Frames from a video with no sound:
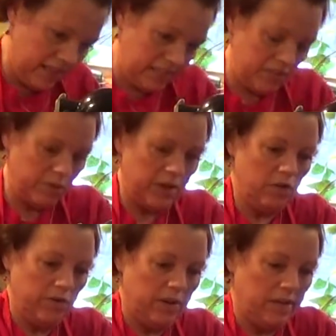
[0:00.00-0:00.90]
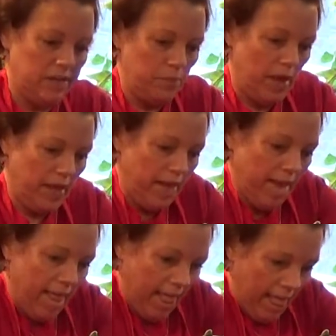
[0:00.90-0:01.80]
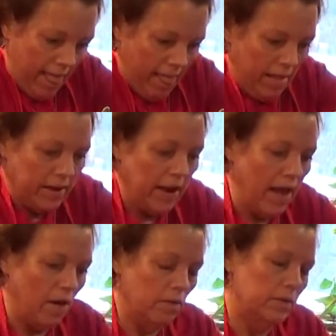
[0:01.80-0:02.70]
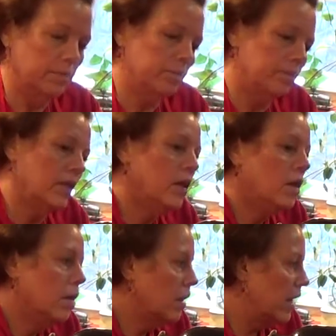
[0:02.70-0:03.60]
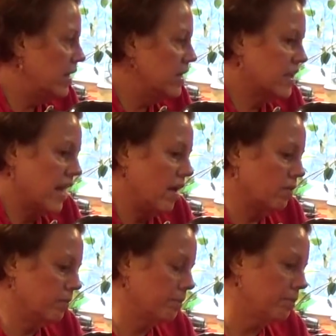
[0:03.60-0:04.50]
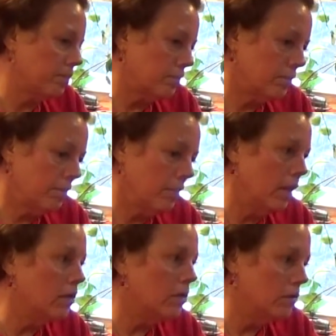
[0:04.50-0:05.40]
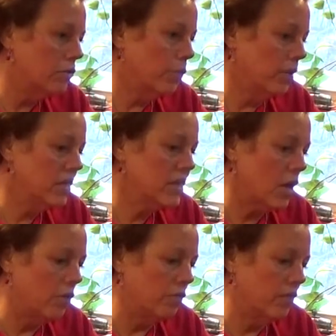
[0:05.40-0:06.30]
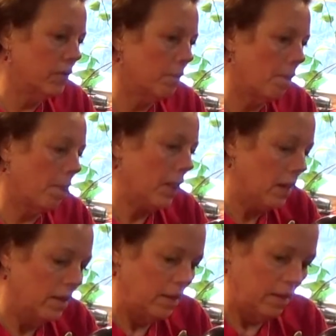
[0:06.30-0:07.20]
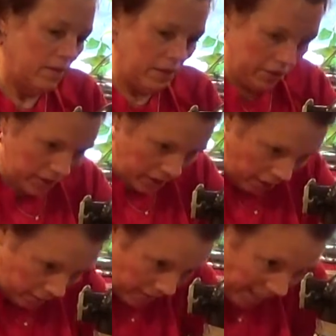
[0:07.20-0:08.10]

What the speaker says: let's see if we can do it this way. Now, let this down toward the stove. There you go.